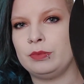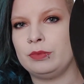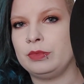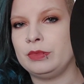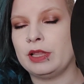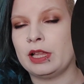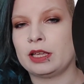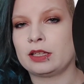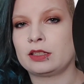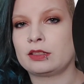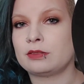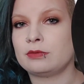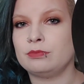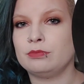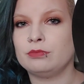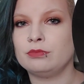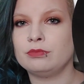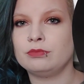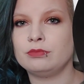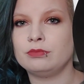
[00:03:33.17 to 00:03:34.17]
like,
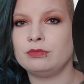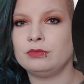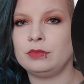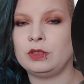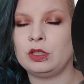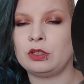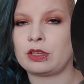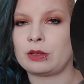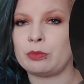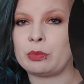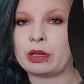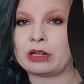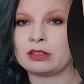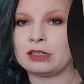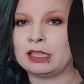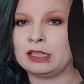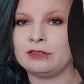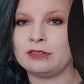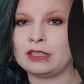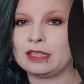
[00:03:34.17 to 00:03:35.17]
you can
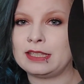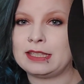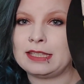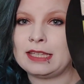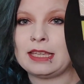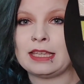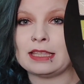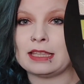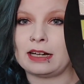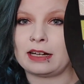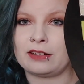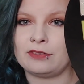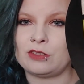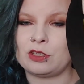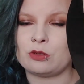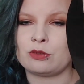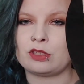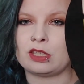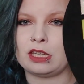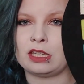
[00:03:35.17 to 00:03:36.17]
barely even see that I've
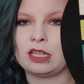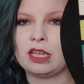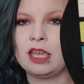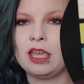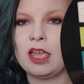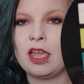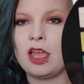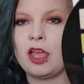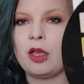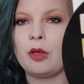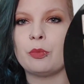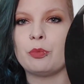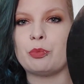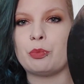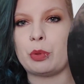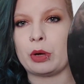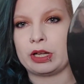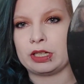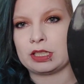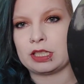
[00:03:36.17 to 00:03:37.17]
used it.
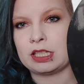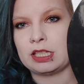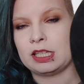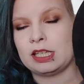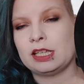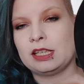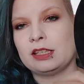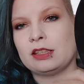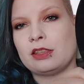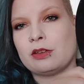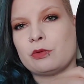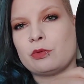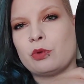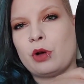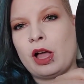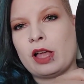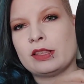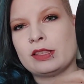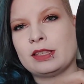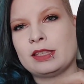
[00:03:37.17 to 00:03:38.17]
But the
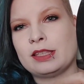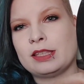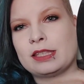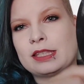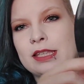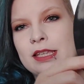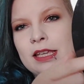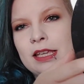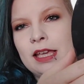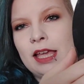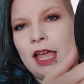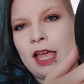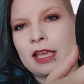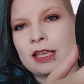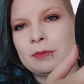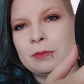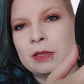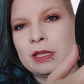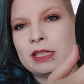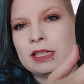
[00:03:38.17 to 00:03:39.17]
ones, I
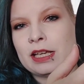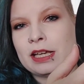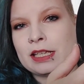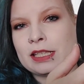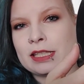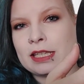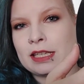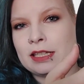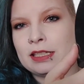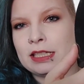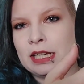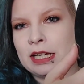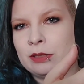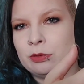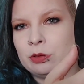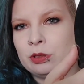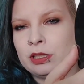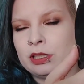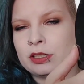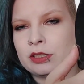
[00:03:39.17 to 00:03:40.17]
mean, I said I
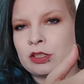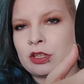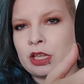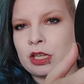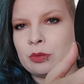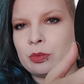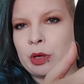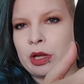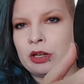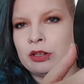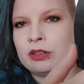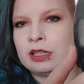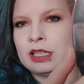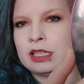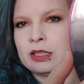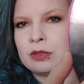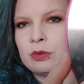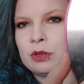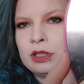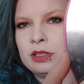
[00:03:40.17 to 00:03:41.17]
would like to hit pan on
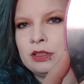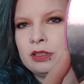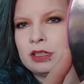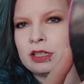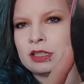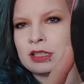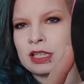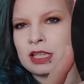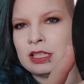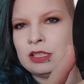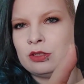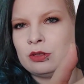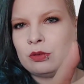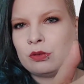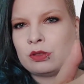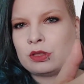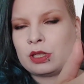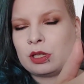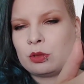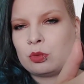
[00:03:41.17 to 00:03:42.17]
this one because I
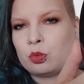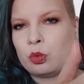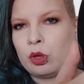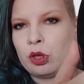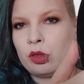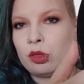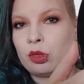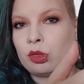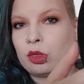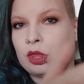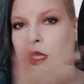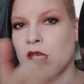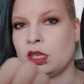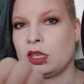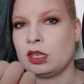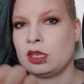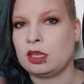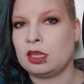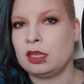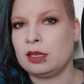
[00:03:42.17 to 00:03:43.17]
used it with
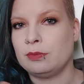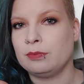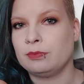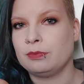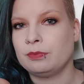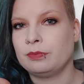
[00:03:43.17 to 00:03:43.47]
the